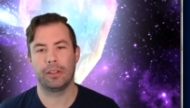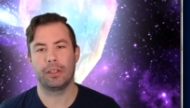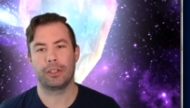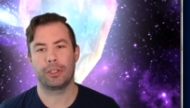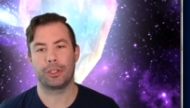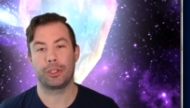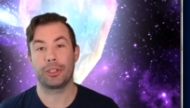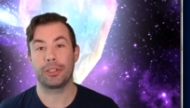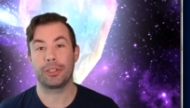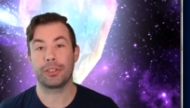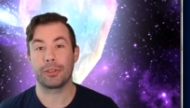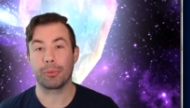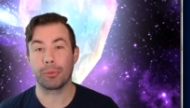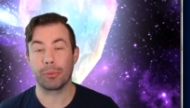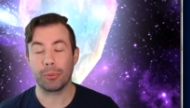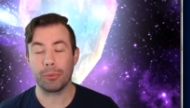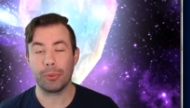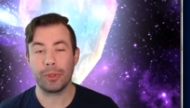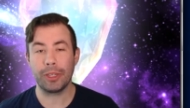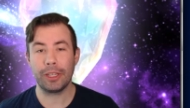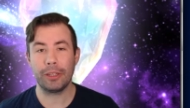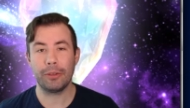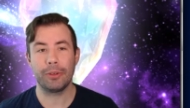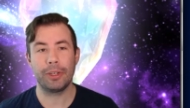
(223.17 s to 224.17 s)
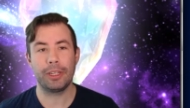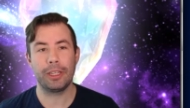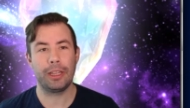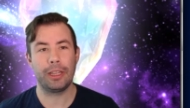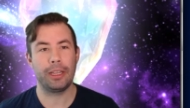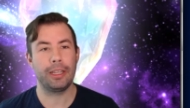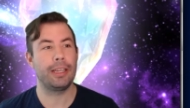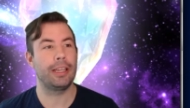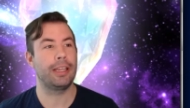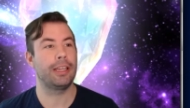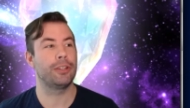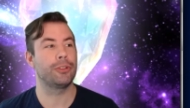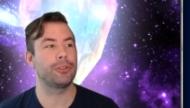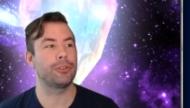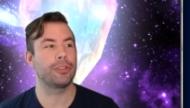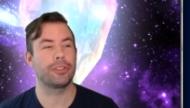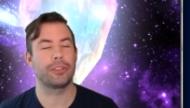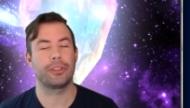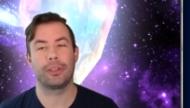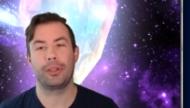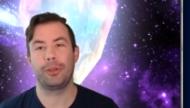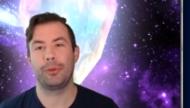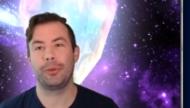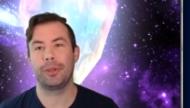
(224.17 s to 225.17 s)
She's a really
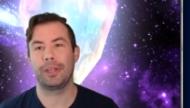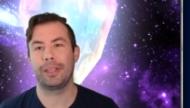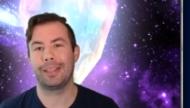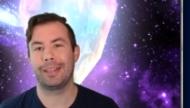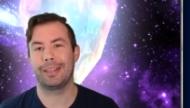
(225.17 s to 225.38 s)
interesting unit,